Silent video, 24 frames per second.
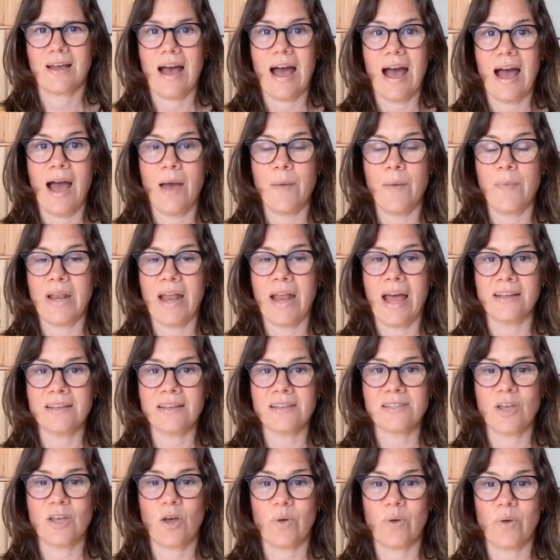I mean, I
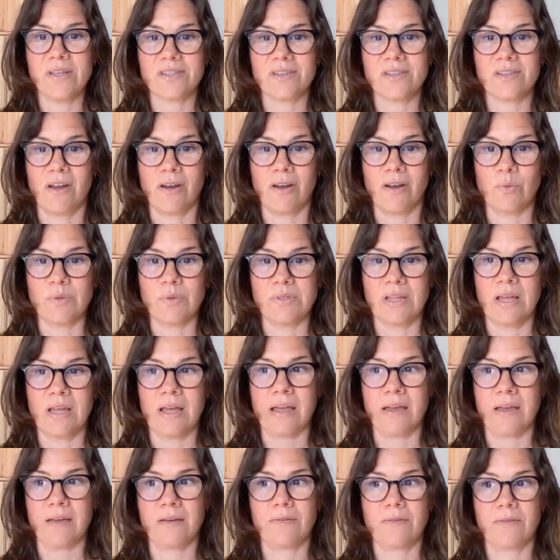just always thought it was
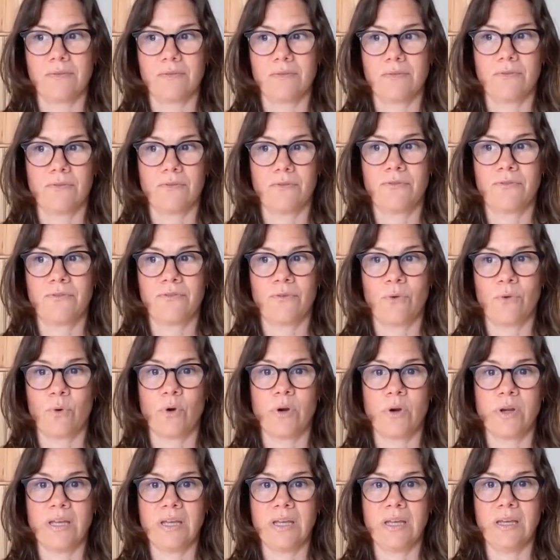like
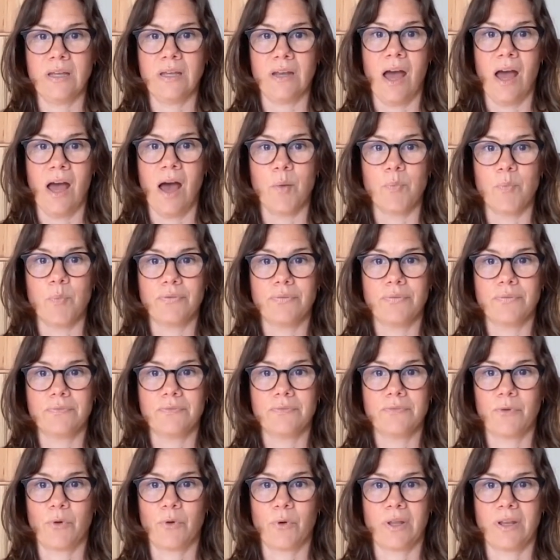40 and up,
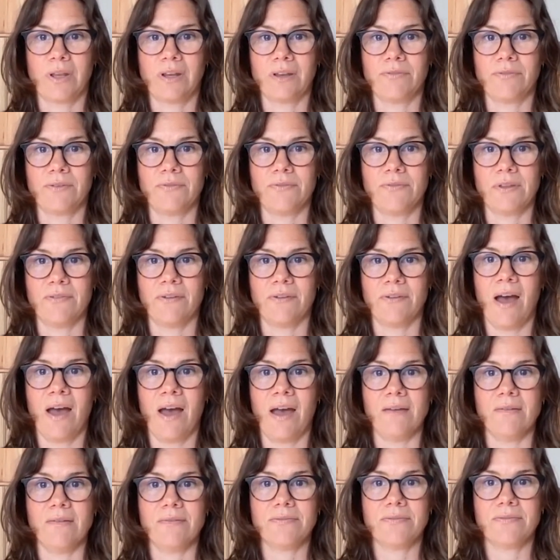40 to 55.
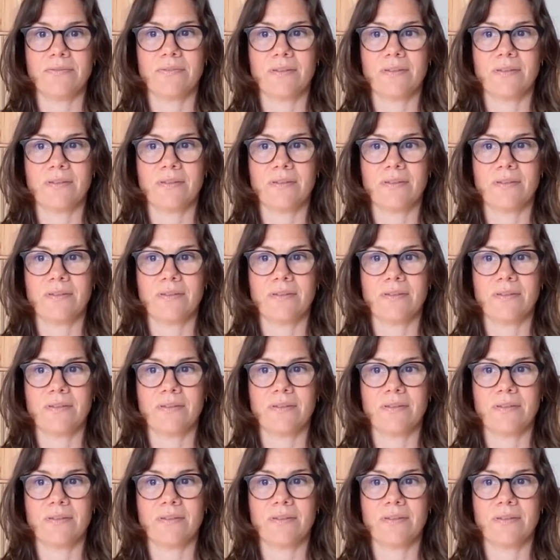Yeah.